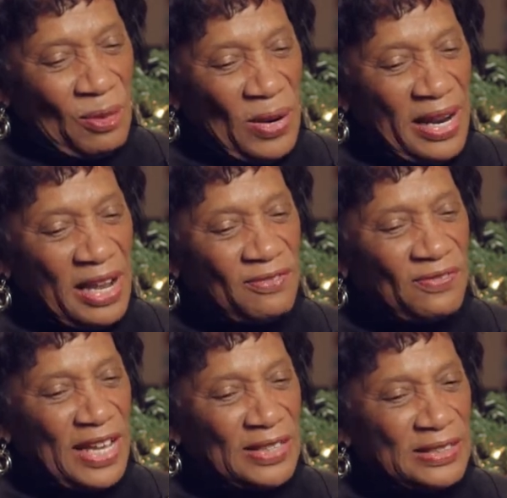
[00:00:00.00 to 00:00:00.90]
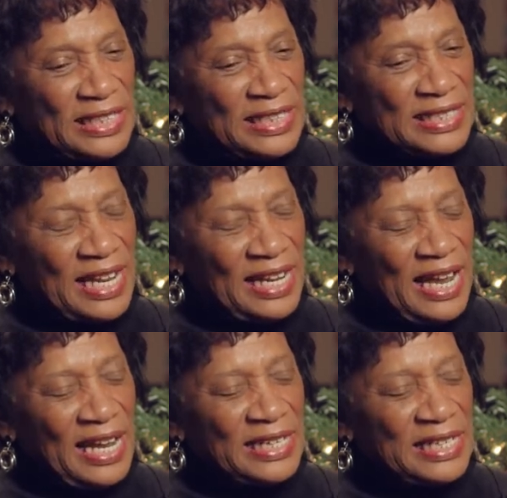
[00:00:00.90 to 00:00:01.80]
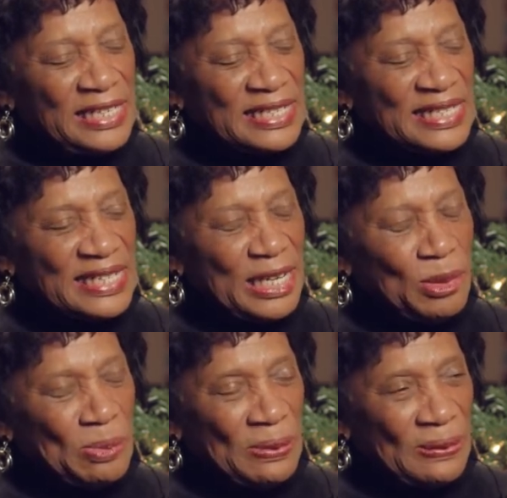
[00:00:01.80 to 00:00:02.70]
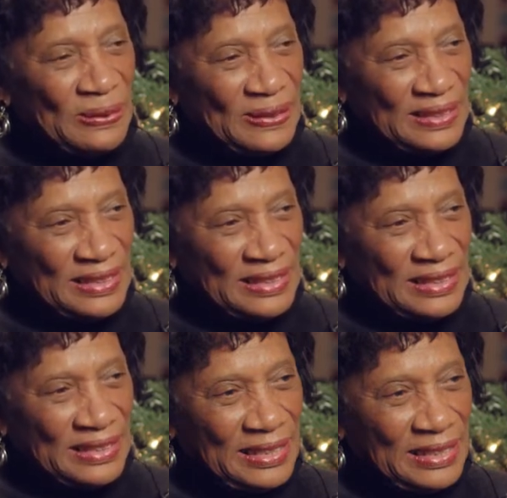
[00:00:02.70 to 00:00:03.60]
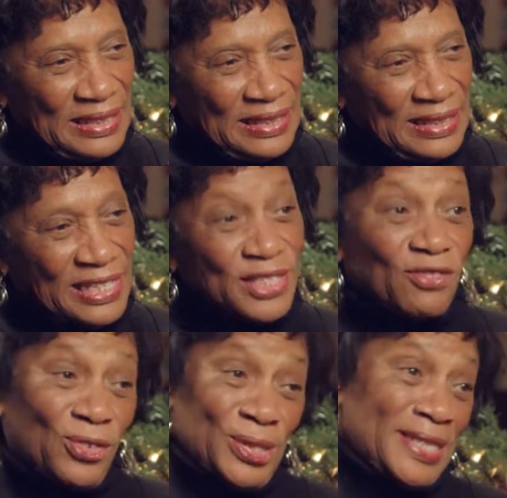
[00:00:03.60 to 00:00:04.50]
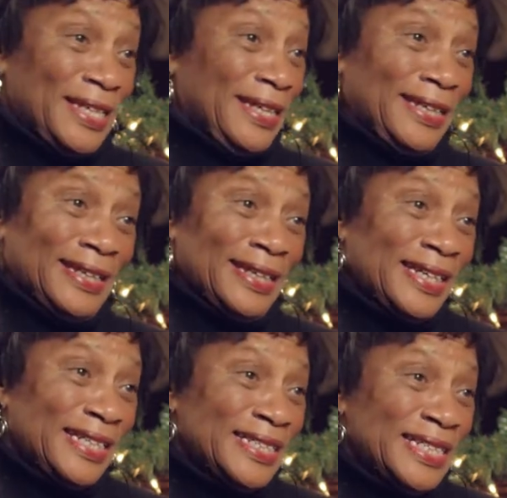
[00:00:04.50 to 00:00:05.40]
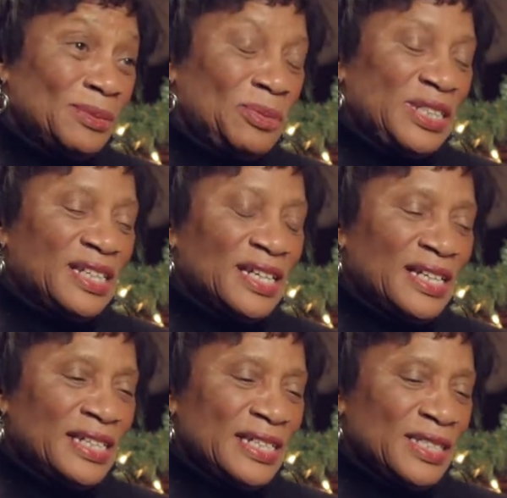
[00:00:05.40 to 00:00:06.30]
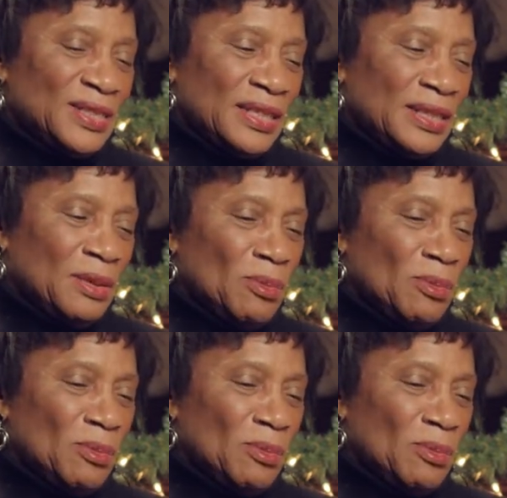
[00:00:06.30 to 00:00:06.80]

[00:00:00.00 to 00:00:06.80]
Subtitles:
what I found is I need sleep. That's the first thing. Because the